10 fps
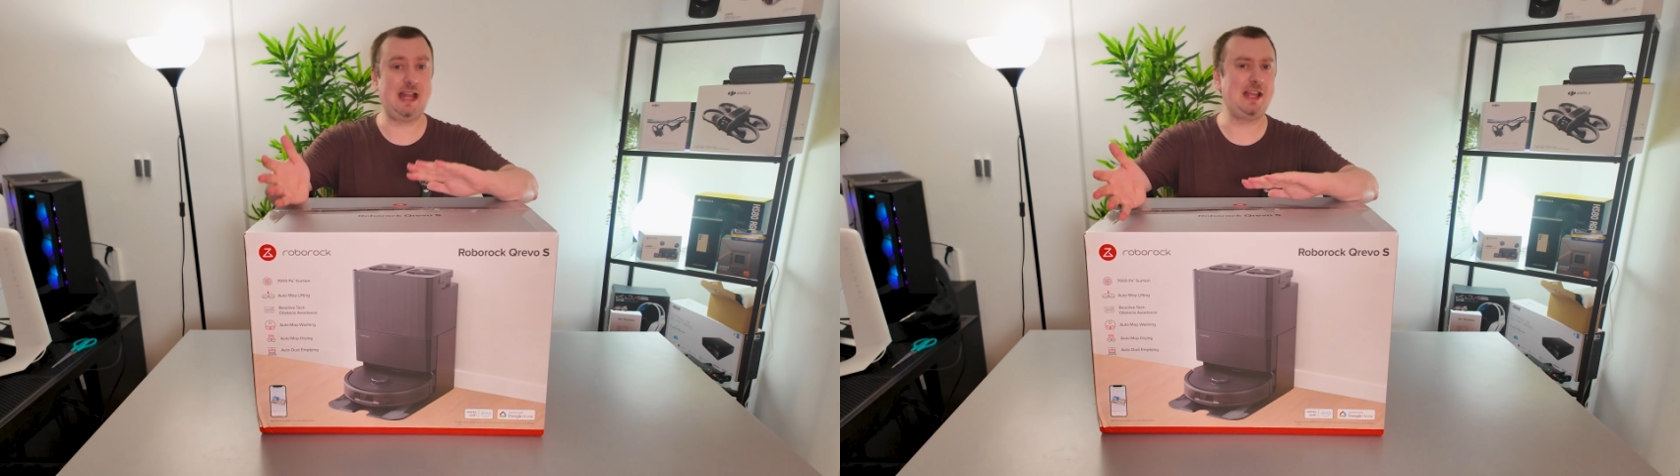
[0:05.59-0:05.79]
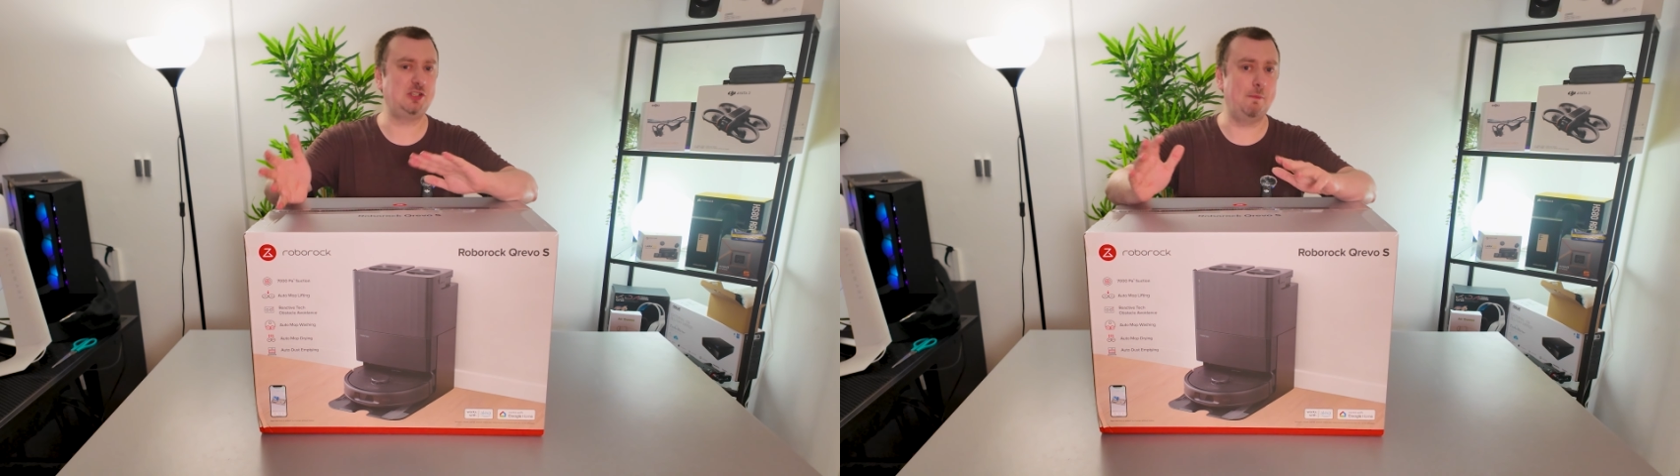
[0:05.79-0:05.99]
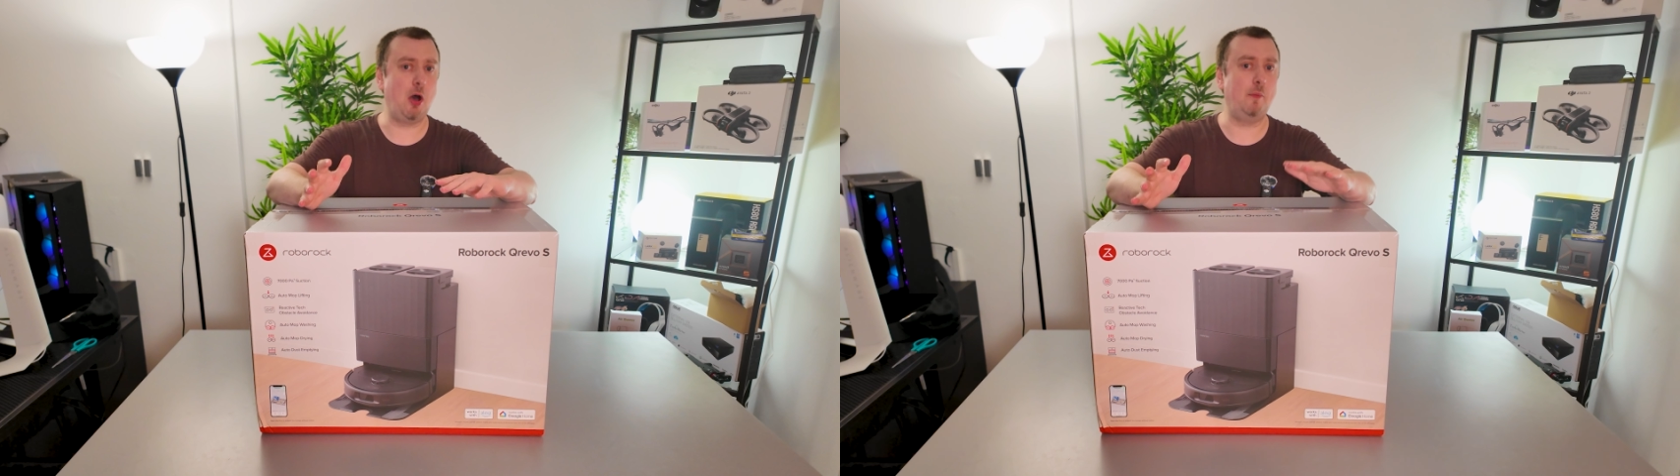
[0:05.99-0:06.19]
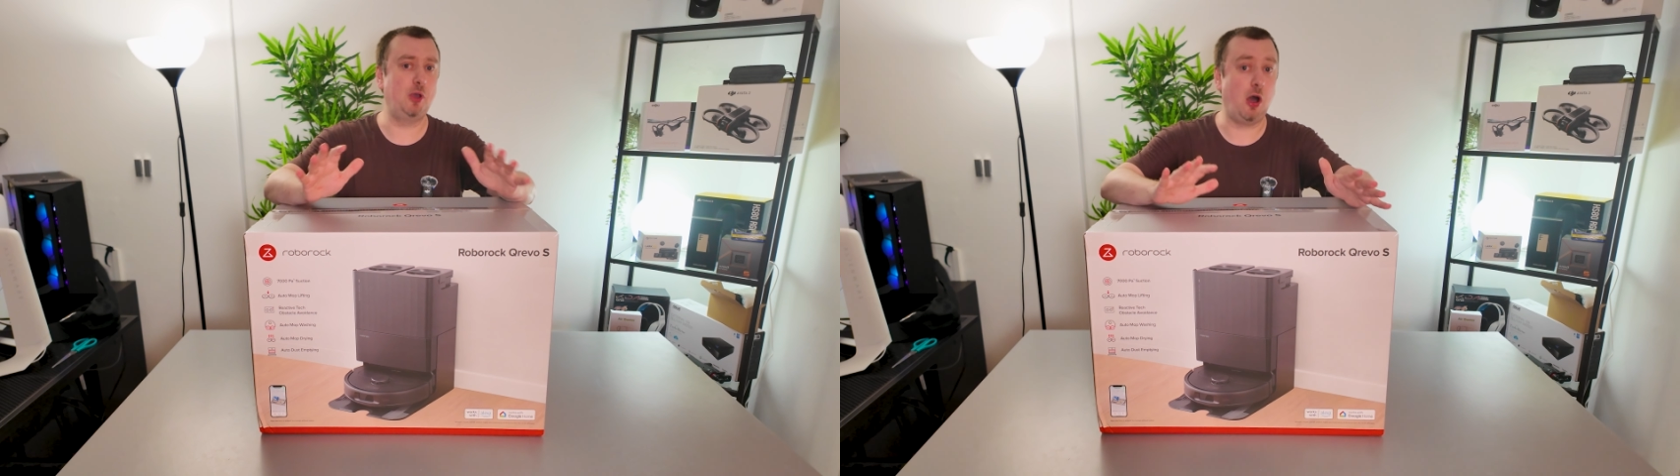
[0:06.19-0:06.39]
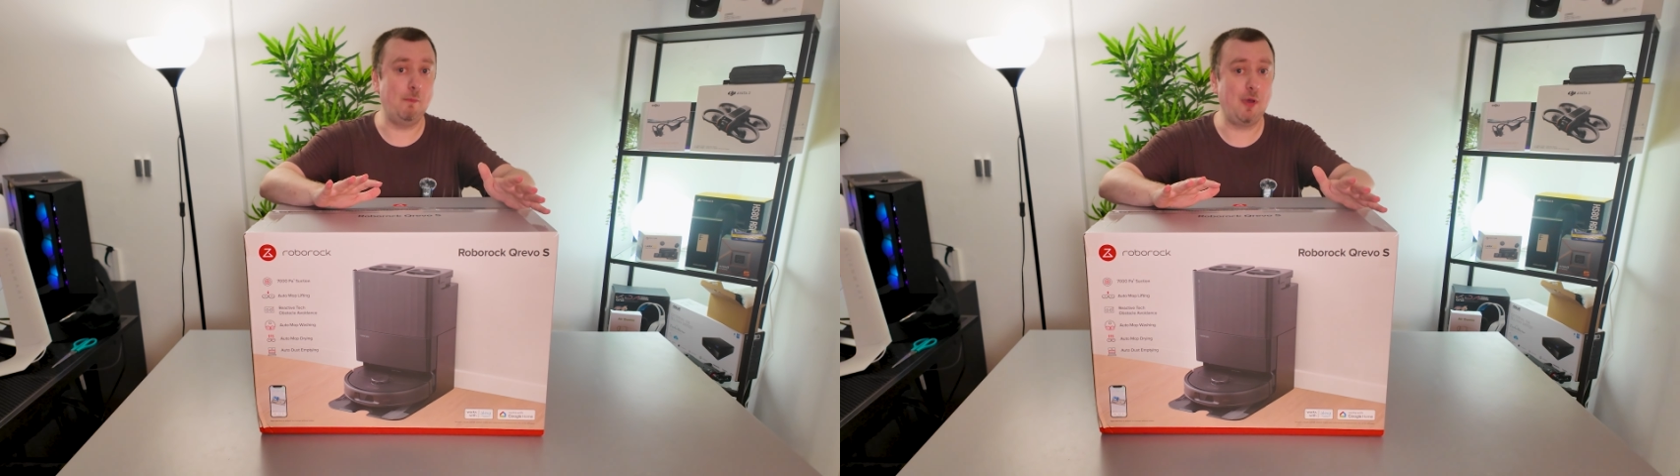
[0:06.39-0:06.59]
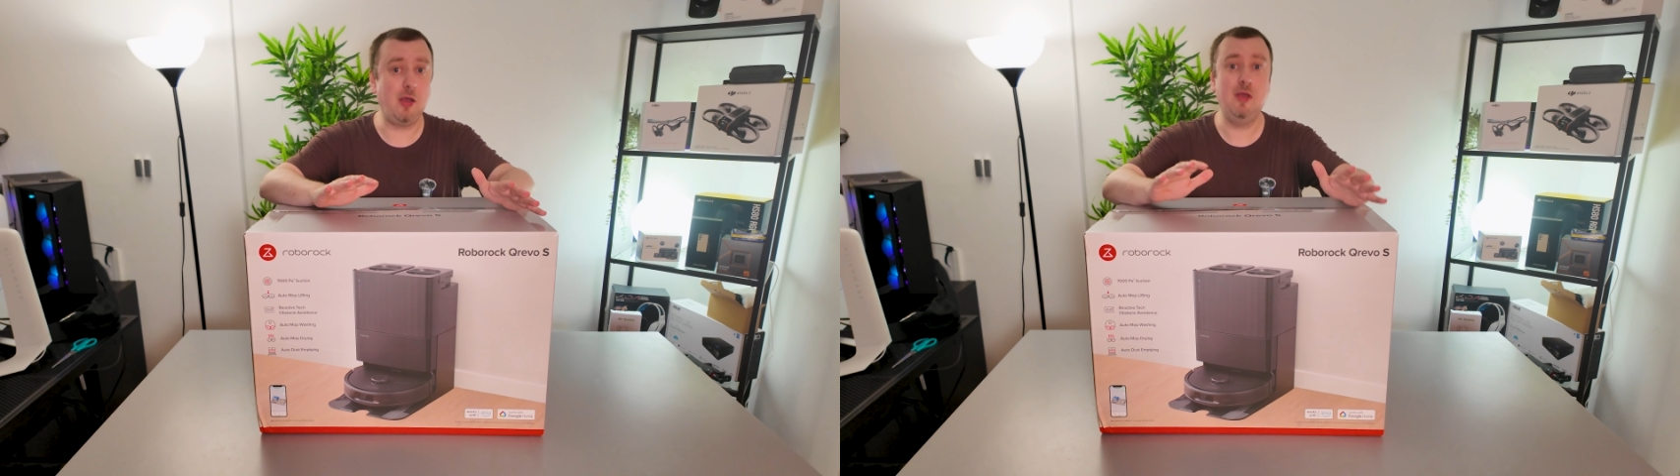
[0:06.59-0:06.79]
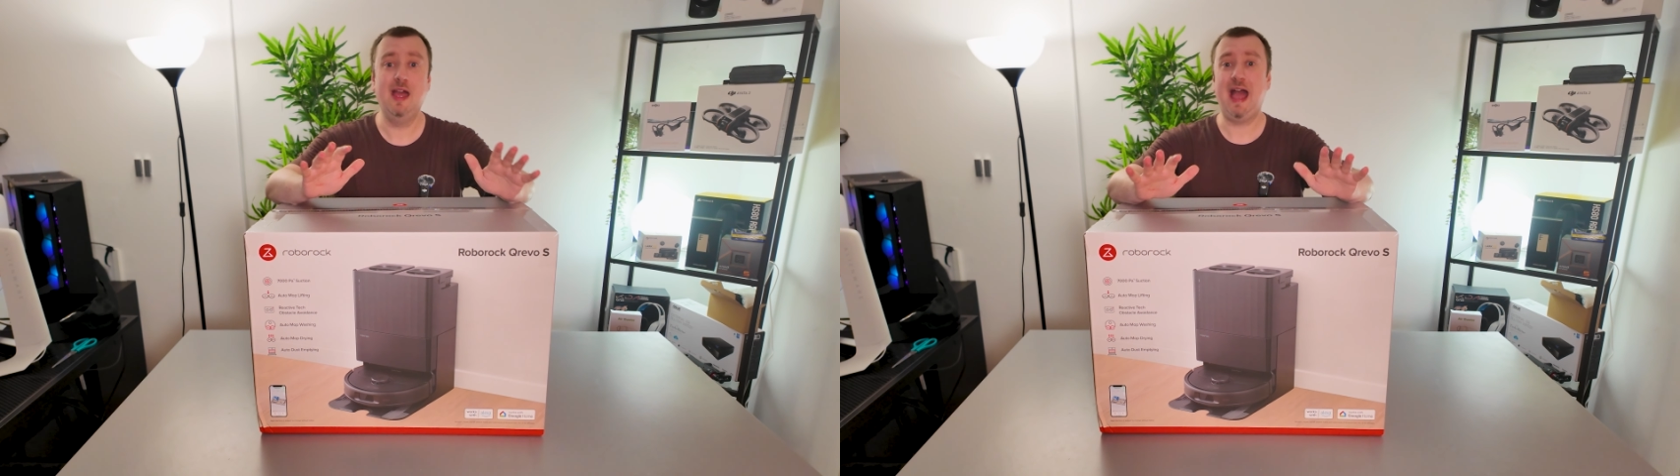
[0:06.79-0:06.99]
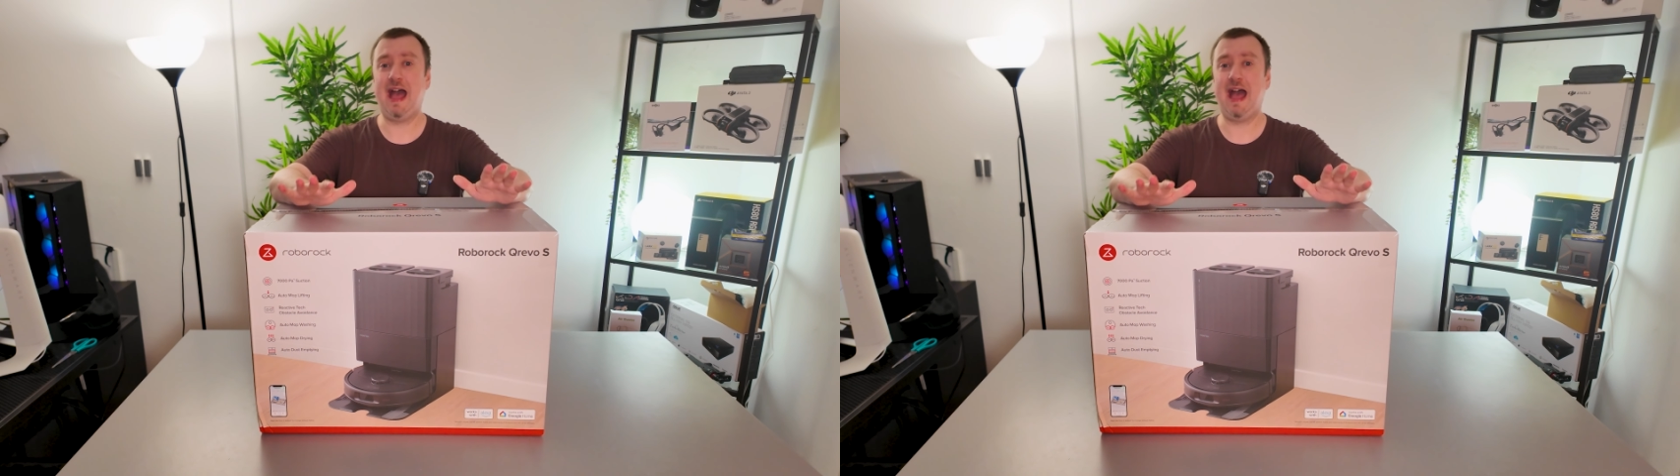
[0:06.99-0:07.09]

/ mop combo,